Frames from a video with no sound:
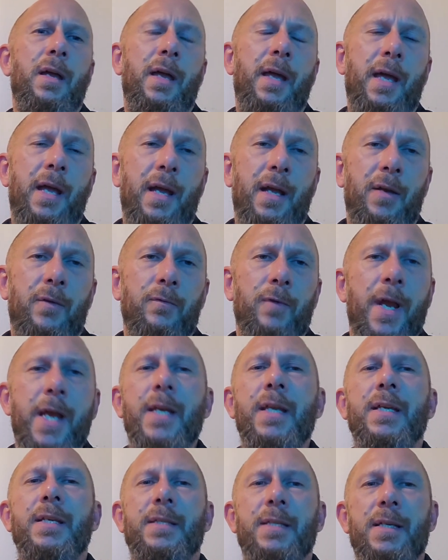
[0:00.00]
and
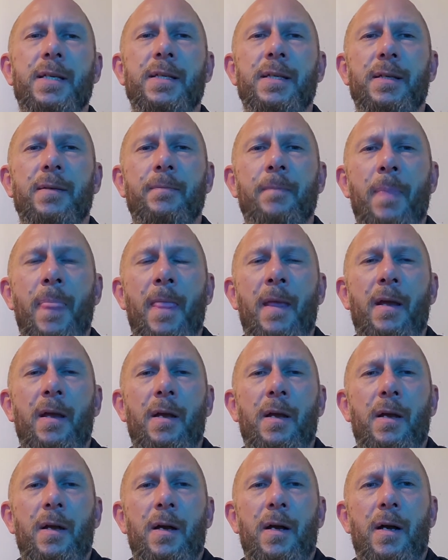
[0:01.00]
rainy season.
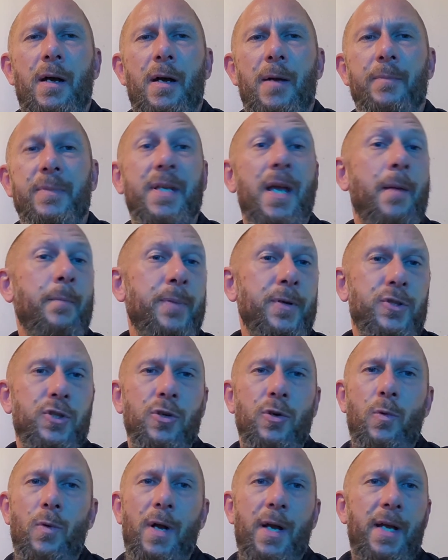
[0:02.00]

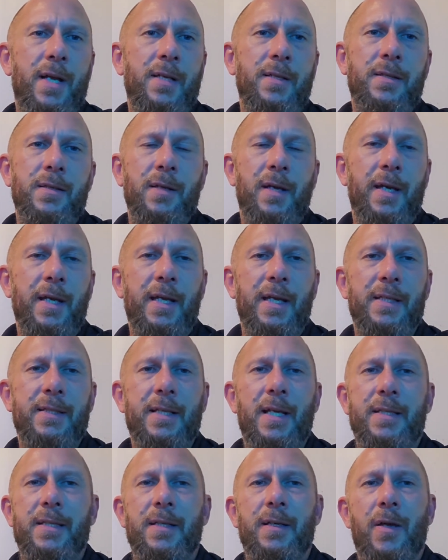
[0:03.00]
Temperature-wise, I
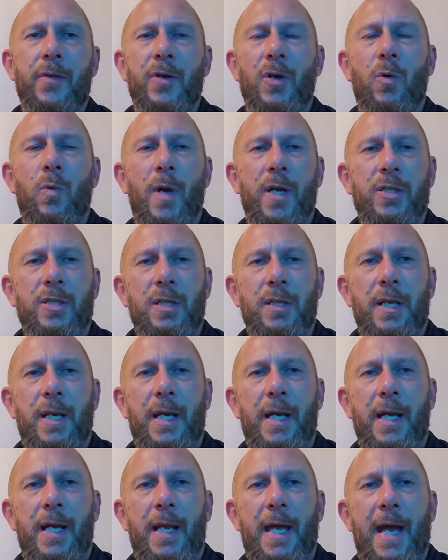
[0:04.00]
guess that's another question
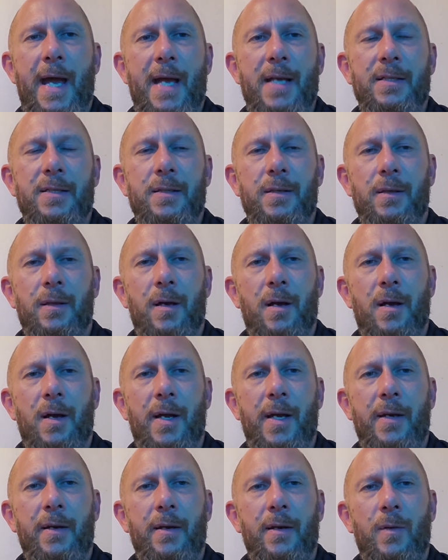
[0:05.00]
that I get asked a
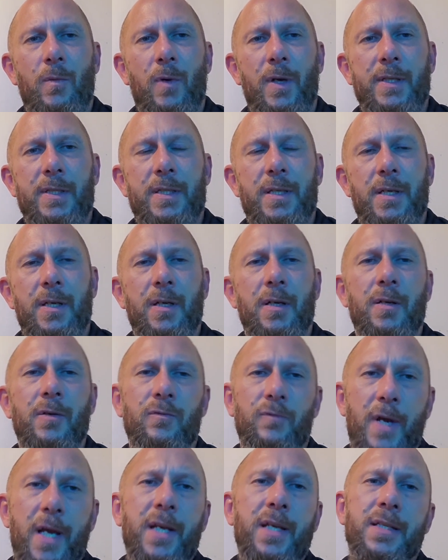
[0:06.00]
lot on what's
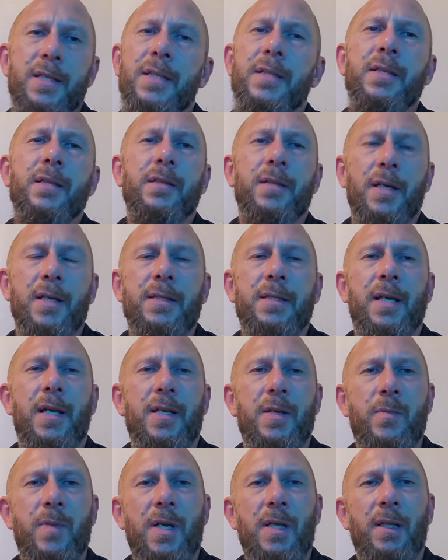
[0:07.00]
here. Rainy season does
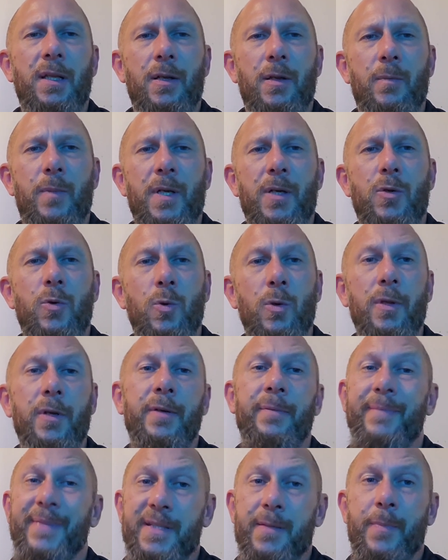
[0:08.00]
tend to be a little bit
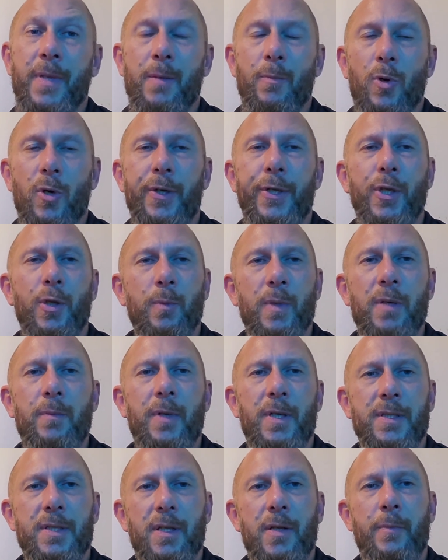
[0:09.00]
cooler. It's a bit more humid,
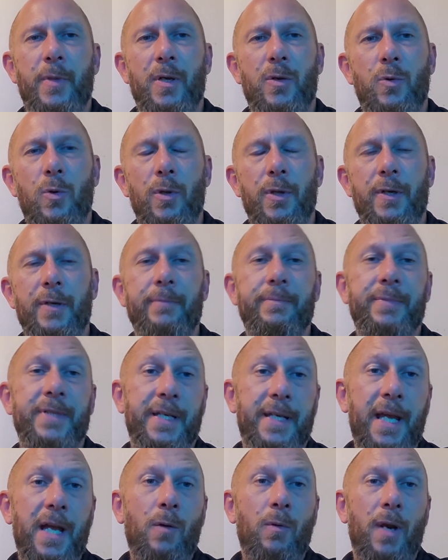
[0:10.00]
but it's a little bit cooler.
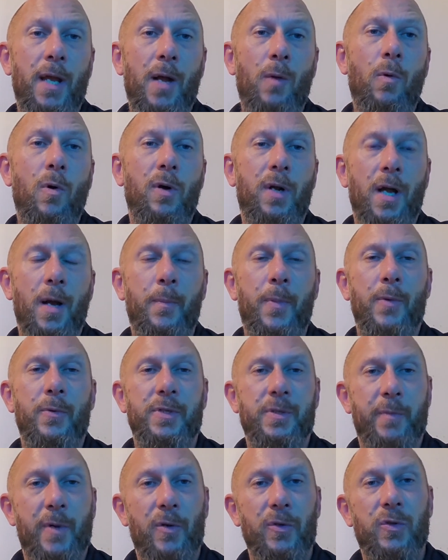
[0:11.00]
Today when I woke up, it
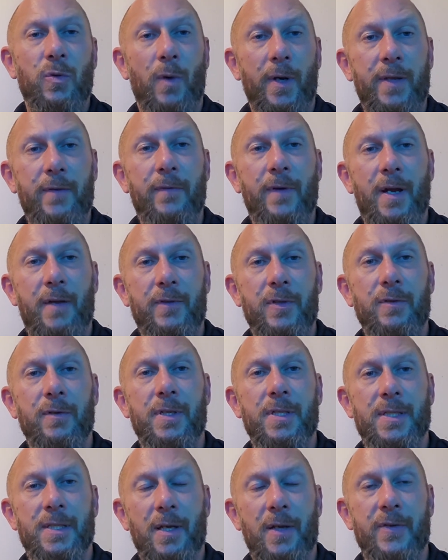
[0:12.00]
was about 25
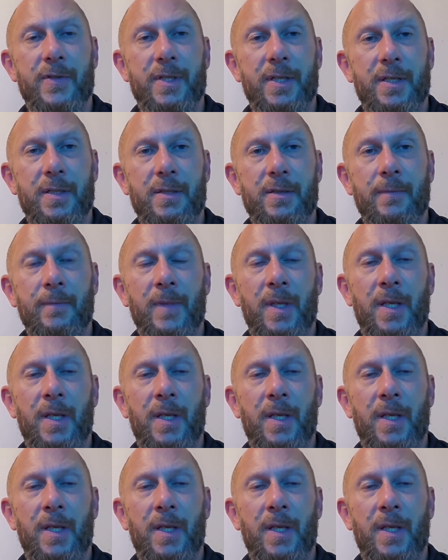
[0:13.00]
degrees Celsius.